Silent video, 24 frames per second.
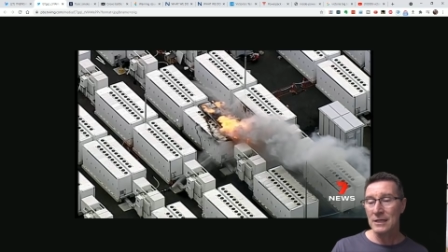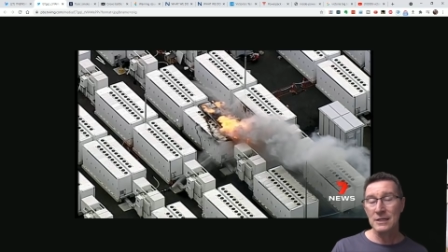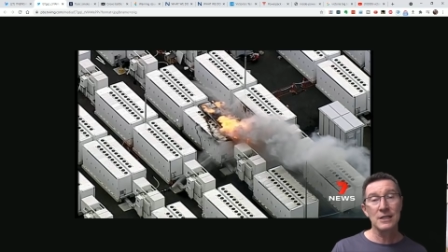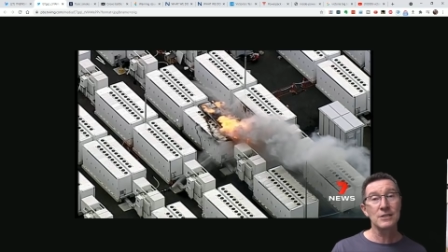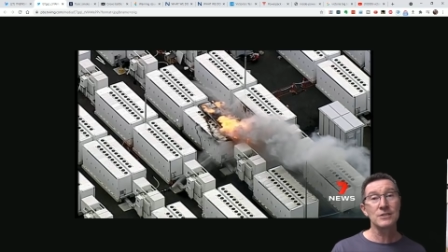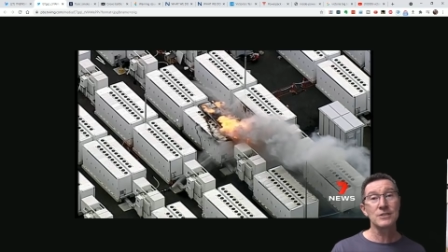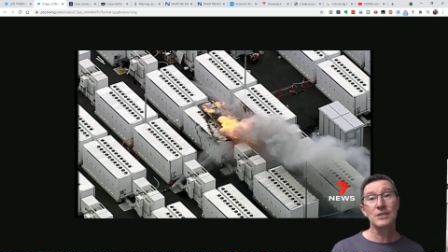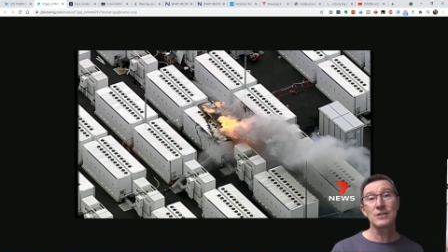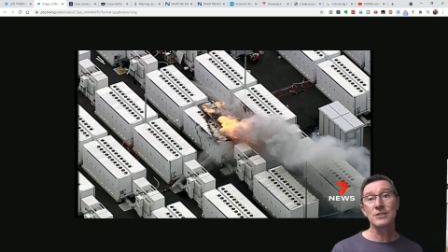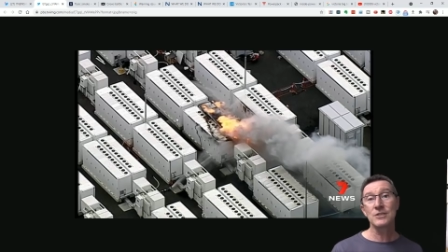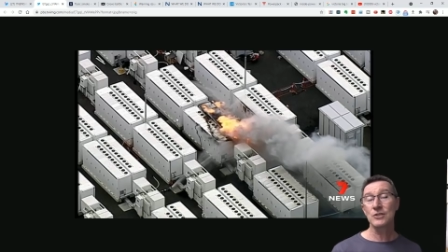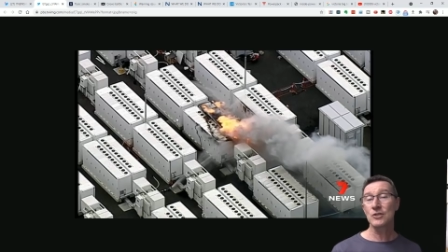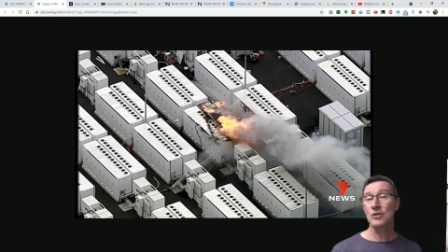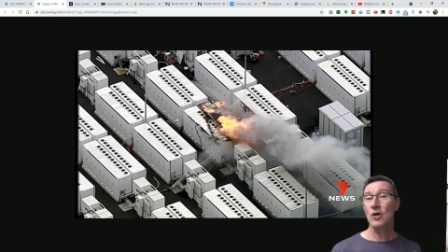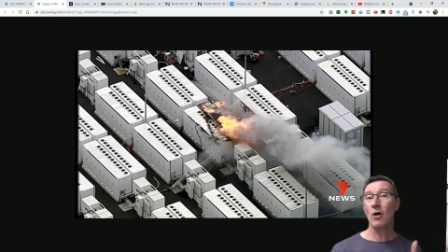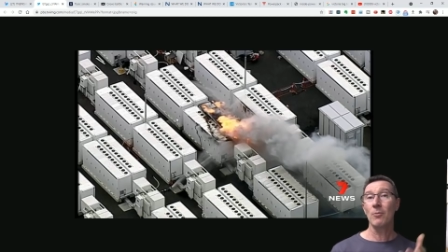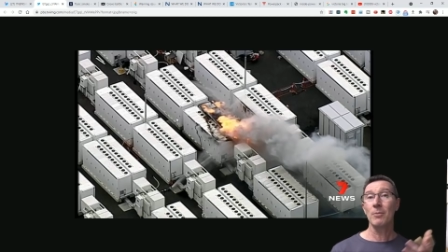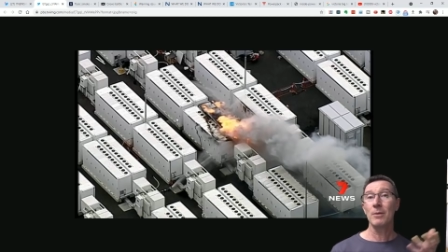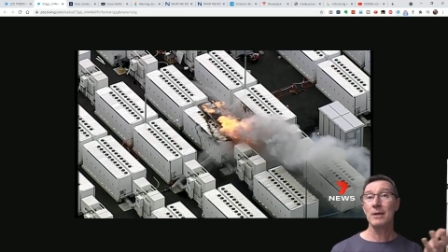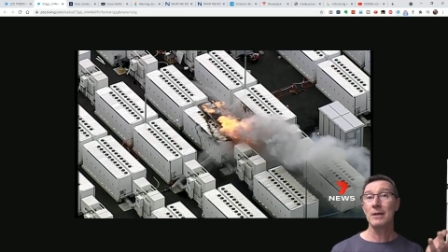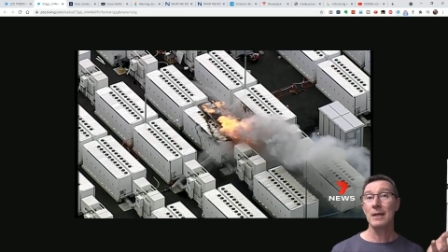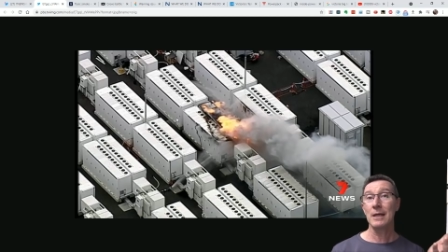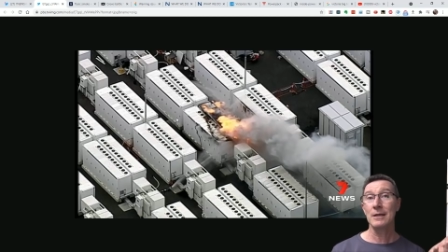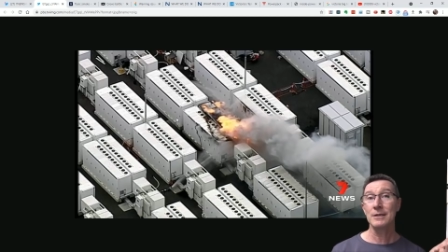Because this is
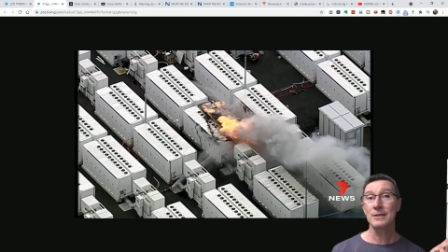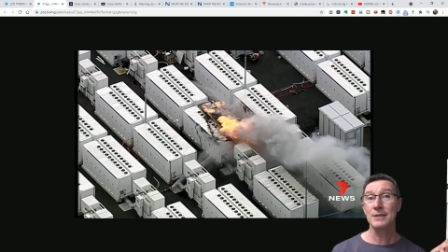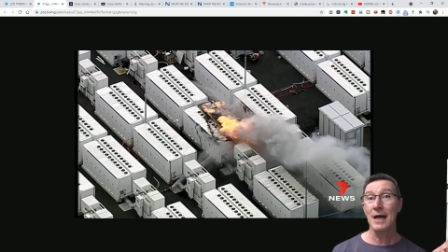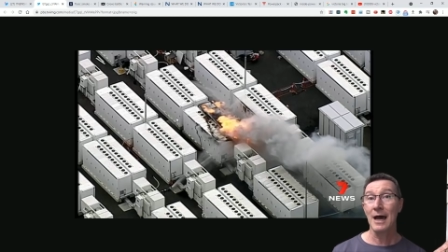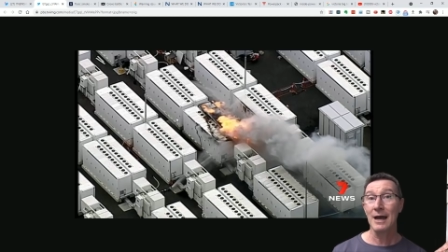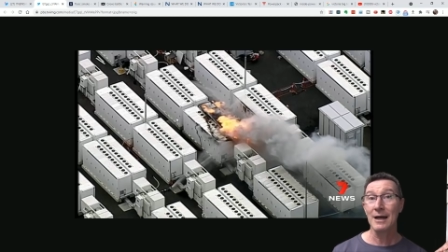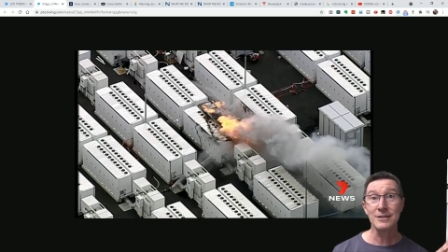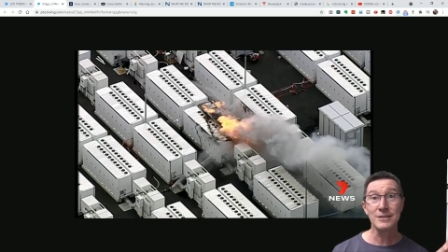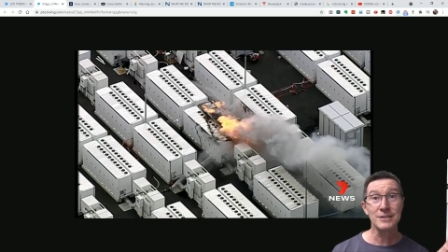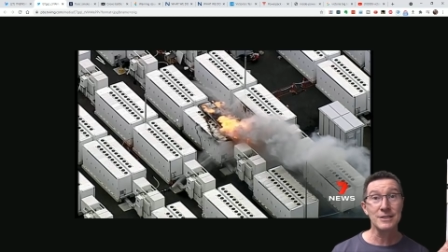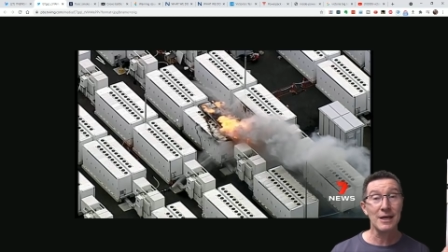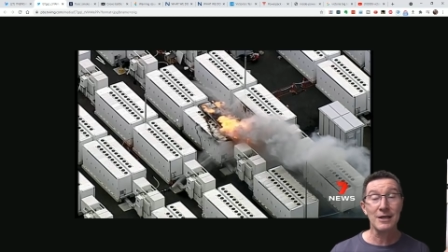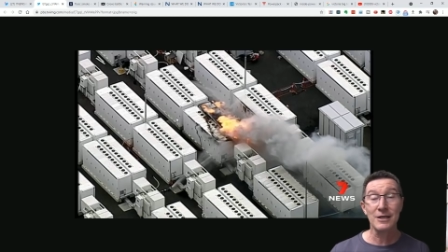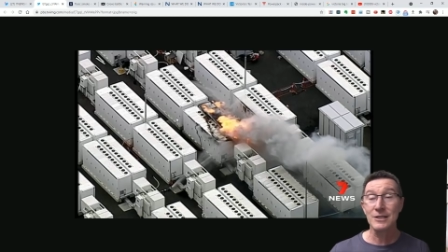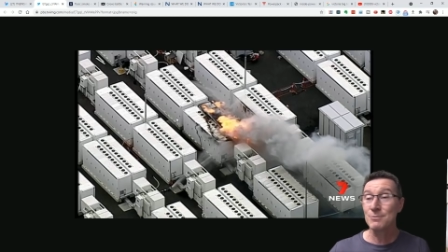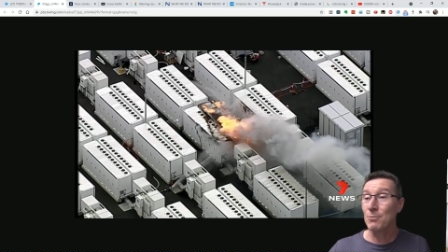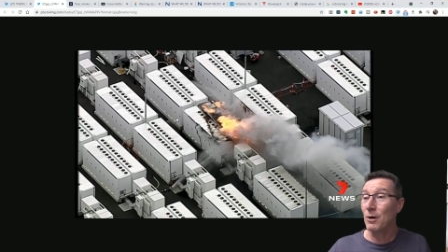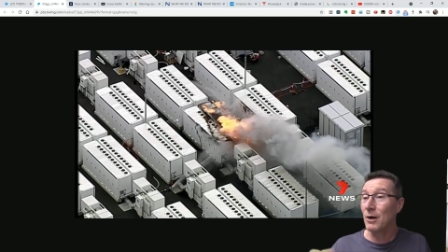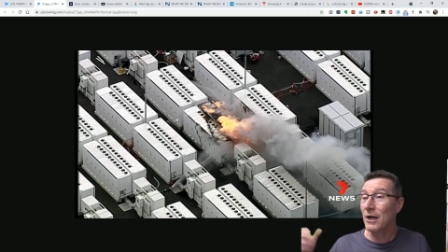common in data centers.